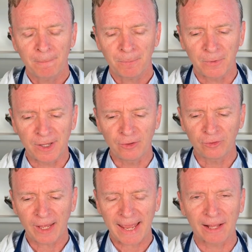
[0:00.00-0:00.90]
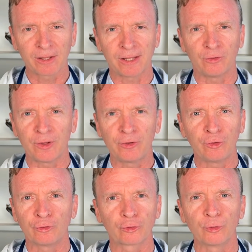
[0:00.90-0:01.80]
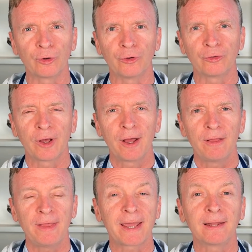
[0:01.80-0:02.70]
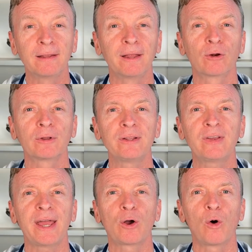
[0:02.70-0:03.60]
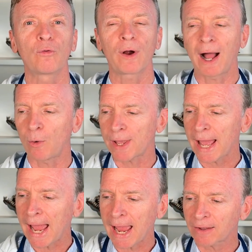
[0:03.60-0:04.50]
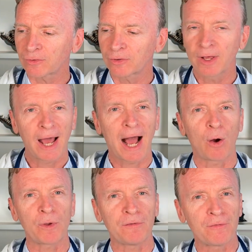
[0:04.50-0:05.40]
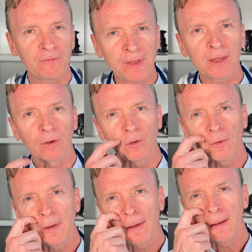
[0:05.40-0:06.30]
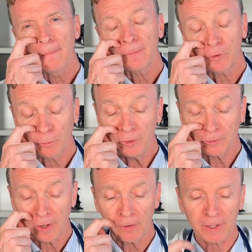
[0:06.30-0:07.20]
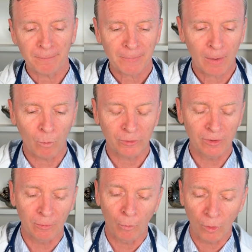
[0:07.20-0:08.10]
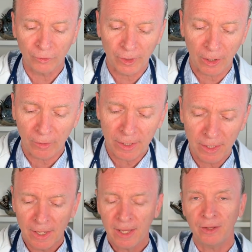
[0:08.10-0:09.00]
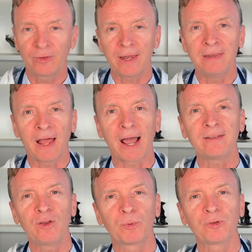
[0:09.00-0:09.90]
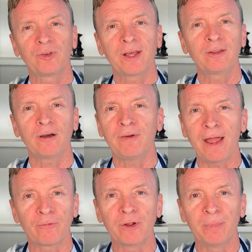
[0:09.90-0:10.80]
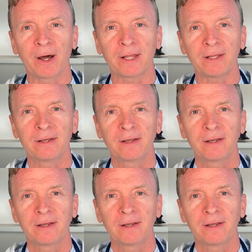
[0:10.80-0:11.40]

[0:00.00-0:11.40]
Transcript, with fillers: these aliens, these intruders, they can literally take over how we act, how we feel, it's pretty scary. And what's even more scary is that 90% of everybody